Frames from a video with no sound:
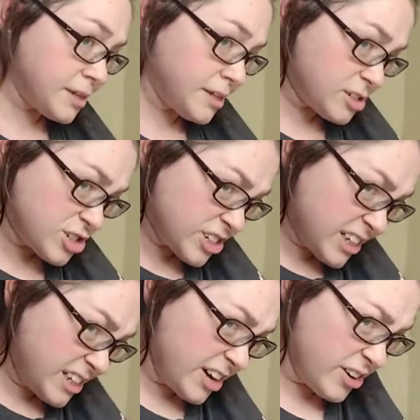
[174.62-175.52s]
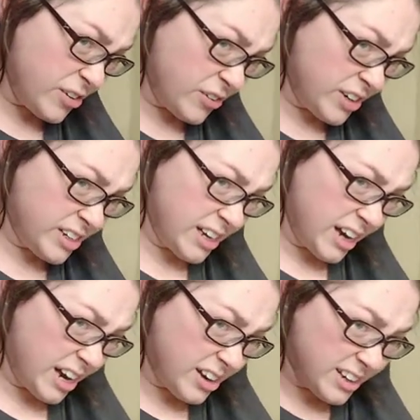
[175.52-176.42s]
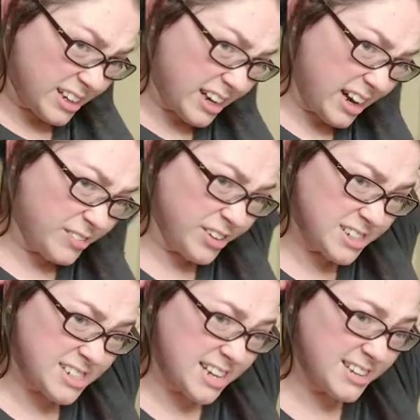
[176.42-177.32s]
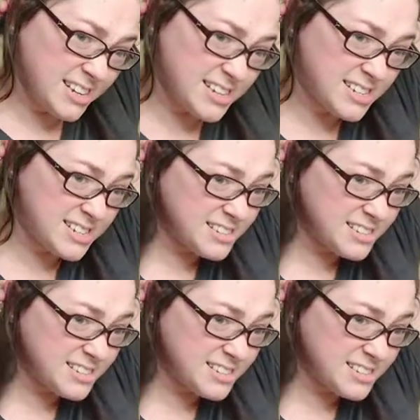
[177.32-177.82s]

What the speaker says: There's really no, I'm going to say this,